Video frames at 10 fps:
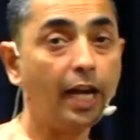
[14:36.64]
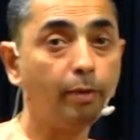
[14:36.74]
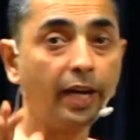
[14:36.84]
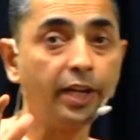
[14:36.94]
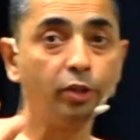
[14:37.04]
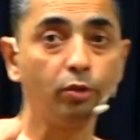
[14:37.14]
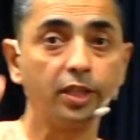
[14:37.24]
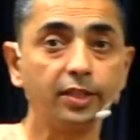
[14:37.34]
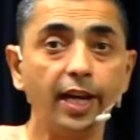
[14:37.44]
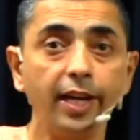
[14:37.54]
And mind you,
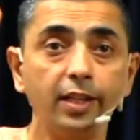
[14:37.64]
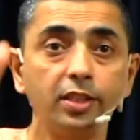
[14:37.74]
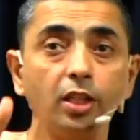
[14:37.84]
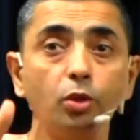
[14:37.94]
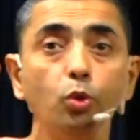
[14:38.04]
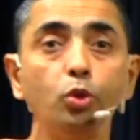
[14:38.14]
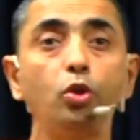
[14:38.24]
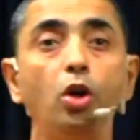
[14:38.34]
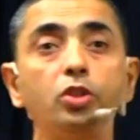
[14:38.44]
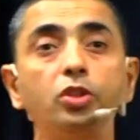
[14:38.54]
desire is the
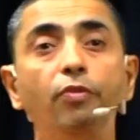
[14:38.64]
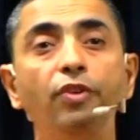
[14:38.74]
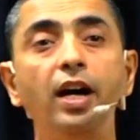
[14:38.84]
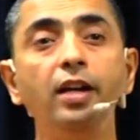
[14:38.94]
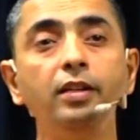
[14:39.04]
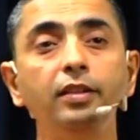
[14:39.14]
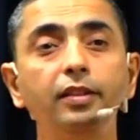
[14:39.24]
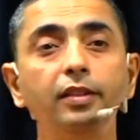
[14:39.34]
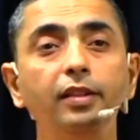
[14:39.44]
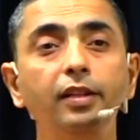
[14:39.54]
root cause of our
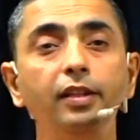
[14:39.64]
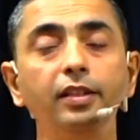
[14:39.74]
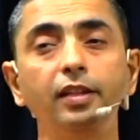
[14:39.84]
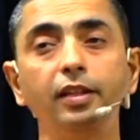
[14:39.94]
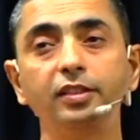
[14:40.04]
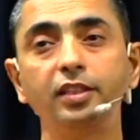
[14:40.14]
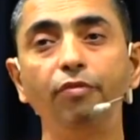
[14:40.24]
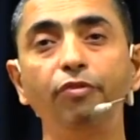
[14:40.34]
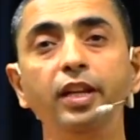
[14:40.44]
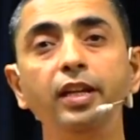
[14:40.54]

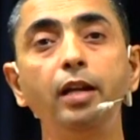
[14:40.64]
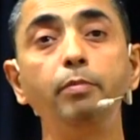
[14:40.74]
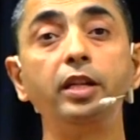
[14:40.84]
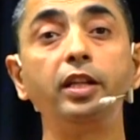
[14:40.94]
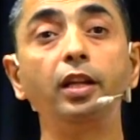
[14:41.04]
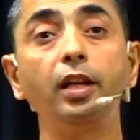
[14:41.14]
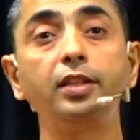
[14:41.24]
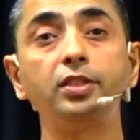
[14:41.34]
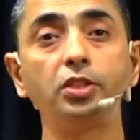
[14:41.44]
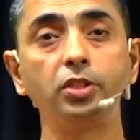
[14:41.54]
suffering and material
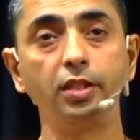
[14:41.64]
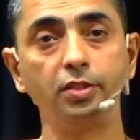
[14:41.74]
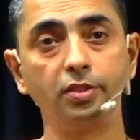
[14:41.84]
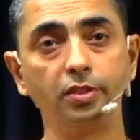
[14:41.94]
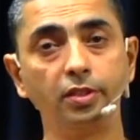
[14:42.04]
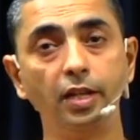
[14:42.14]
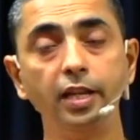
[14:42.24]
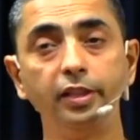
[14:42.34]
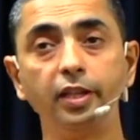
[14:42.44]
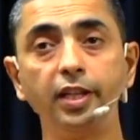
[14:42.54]
existence.
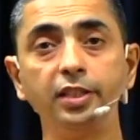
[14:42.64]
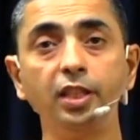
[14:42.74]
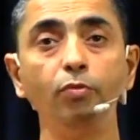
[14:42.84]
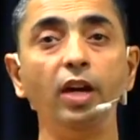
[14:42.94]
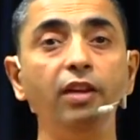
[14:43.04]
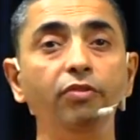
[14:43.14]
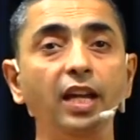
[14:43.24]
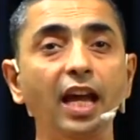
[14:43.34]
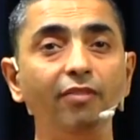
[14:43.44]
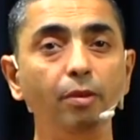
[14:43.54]
The reason why
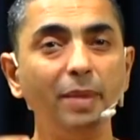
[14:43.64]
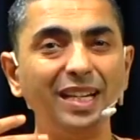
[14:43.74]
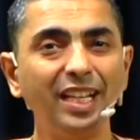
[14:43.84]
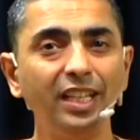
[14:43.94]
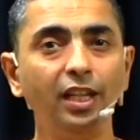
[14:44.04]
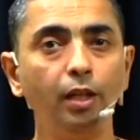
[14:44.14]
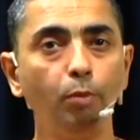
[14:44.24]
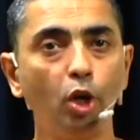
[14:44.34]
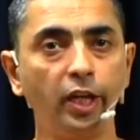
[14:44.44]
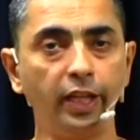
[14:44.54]
we have a
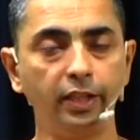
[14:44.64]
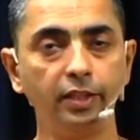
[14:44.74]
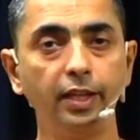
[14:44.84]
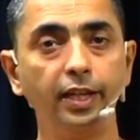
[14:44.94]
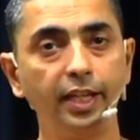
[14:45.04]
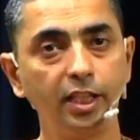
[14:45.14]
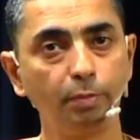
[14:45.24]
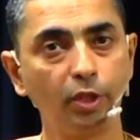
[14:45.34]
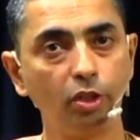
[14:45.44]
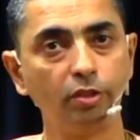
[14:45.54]
material body
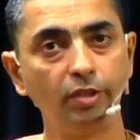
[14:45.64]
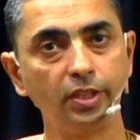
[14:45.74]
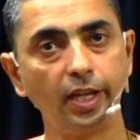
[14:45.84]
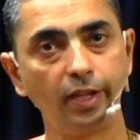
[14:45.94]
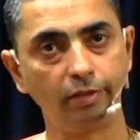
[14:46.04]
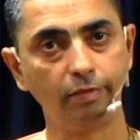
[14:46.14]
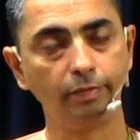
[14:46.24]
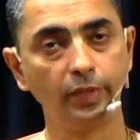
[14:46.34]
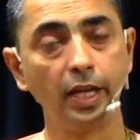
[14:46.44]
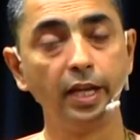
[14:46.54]
is because of desire.
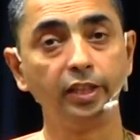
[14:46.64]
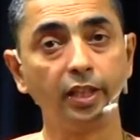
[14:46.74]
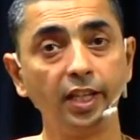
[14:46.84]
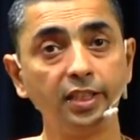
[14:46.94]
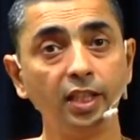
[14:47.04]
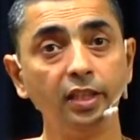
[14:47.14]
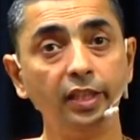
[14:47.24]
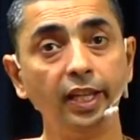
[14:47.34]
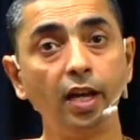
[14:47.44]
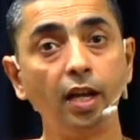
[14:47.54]
The
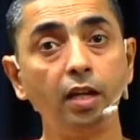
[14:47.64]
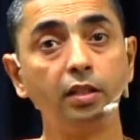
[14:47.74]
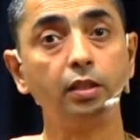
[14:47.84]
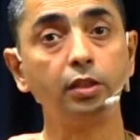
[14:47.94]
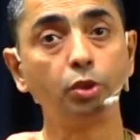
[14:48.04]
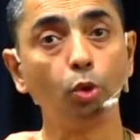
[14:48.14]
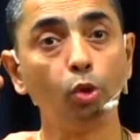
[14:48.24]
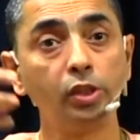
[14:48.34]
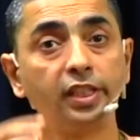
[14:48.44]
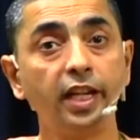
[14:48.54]
reason they are
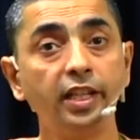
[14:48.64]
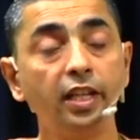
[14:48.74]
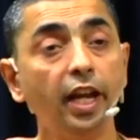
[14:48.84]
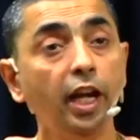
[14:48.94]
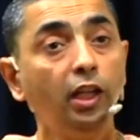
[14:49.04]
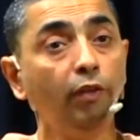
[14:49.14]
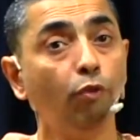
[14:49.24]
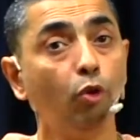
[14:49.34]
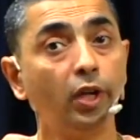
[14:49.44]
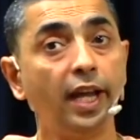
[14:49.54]
souls getting
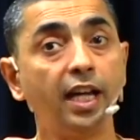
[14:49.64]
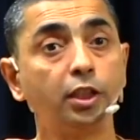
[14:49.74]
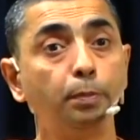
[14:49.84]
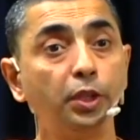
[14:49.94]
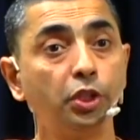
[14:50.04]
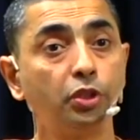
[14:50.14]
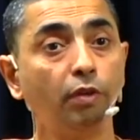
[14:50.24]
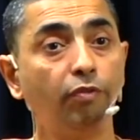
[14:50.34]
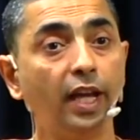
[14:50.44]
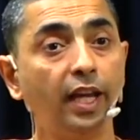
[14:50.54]
84 lakh
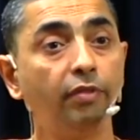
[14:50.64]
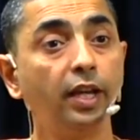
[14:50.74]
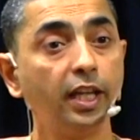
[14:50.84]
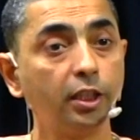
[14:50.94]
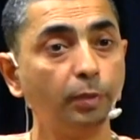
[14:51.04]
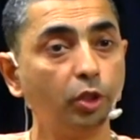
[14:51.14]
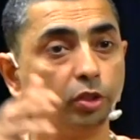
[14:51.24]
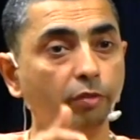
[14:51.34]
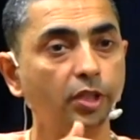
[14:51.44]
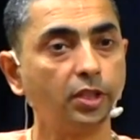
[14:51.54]
species of life is
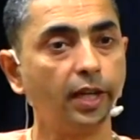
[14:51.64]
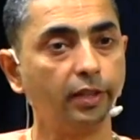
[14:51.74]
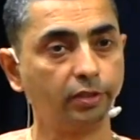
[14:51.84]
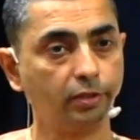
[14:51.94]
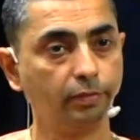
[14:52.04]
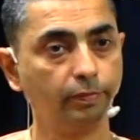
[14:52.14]
because of desires.